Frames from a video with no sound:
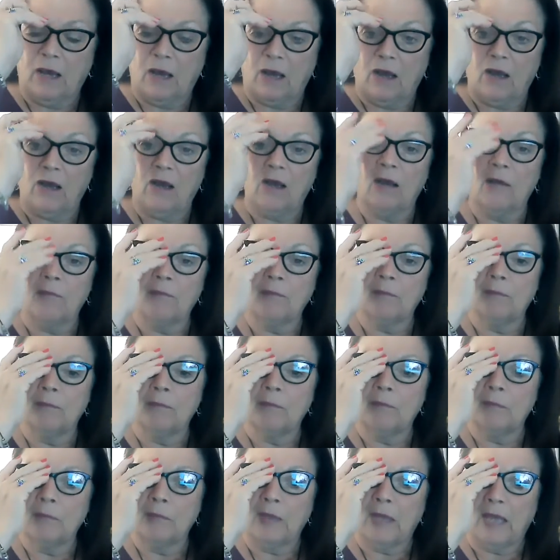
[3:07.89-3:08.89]
Um,
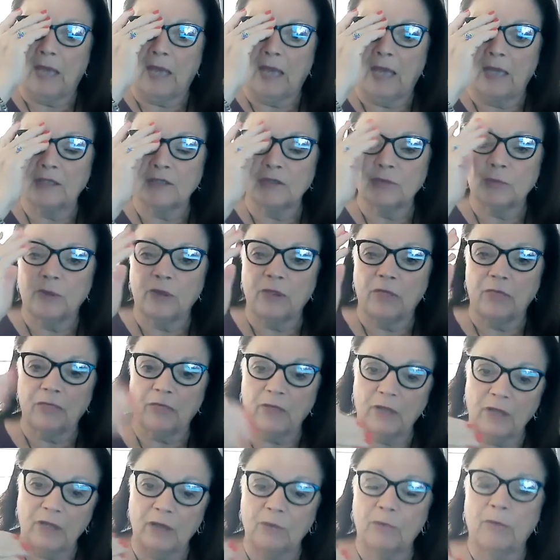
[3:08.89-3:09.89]
as we
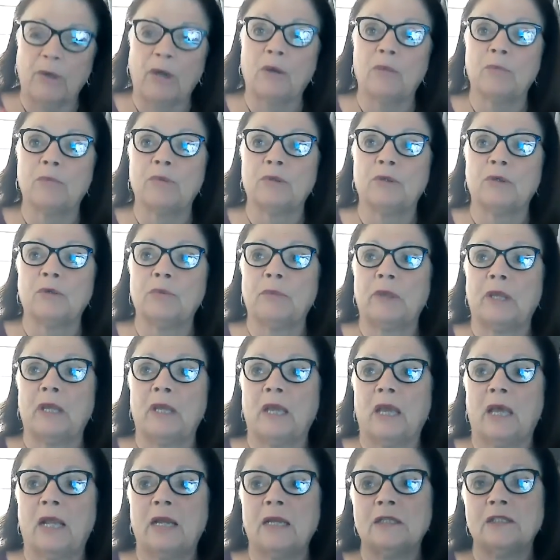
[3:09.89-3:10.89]
think about
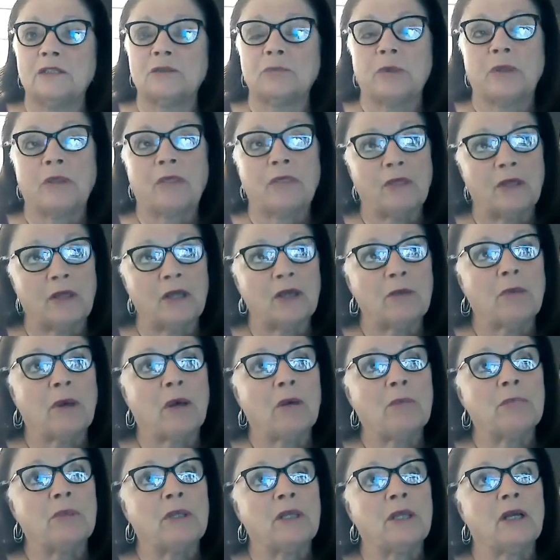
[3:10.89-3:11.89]
blooming, and as we think
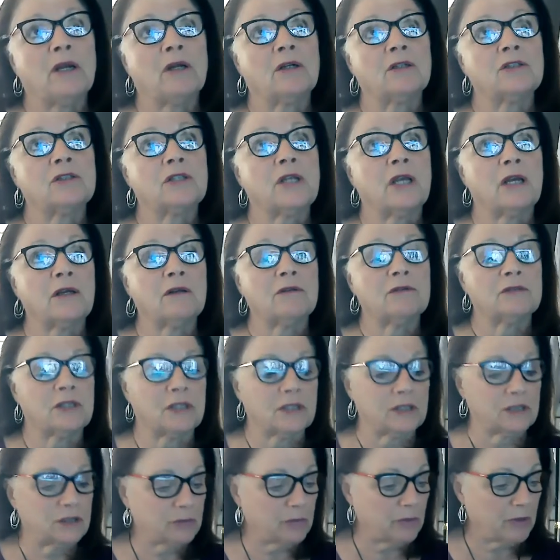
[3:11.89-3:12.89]
about being ourselves,
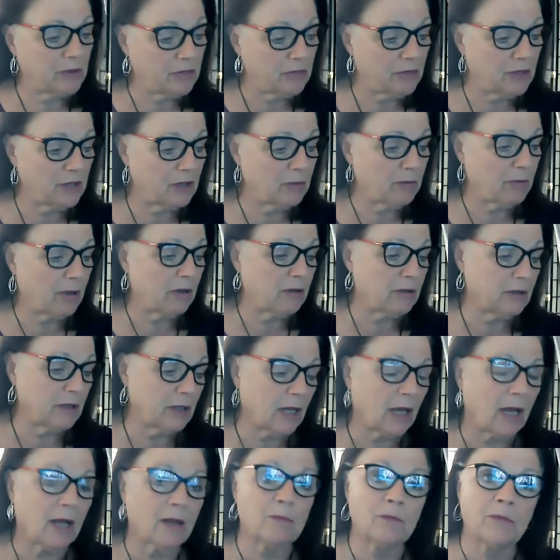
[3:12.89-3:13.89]
and as we think about
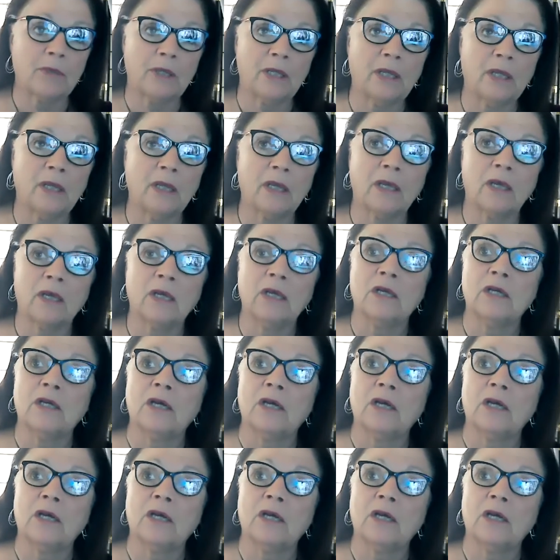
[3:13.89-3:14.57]
not being